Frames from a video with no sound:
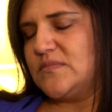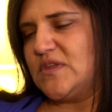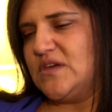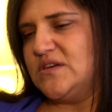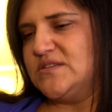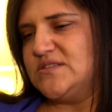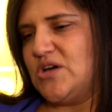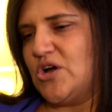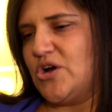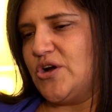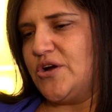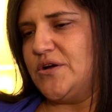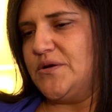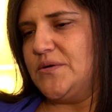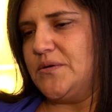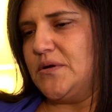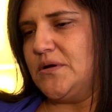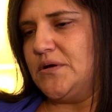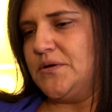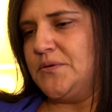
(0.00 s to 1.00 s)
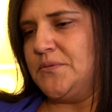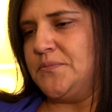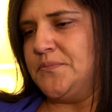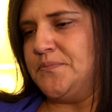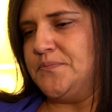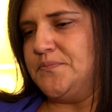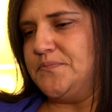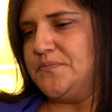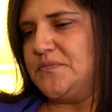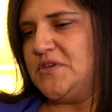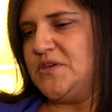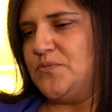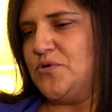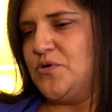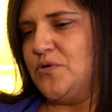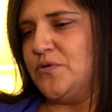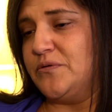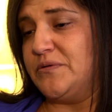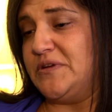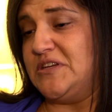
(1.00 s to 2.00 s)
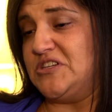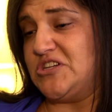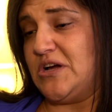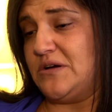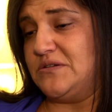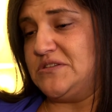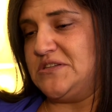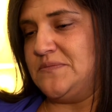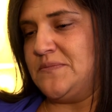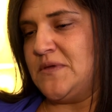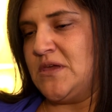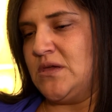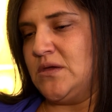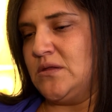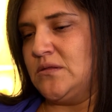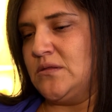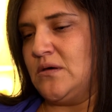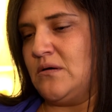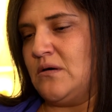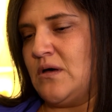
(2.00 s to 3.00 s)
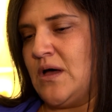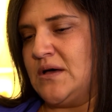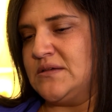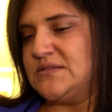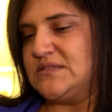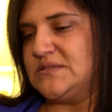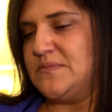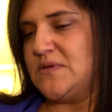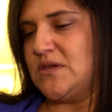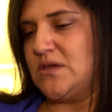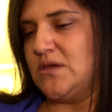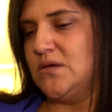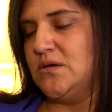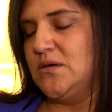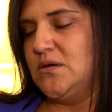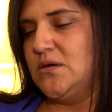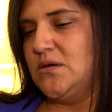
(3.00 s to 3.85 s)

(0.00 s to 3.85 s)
It's hard. People will reach out to me and they'll ask me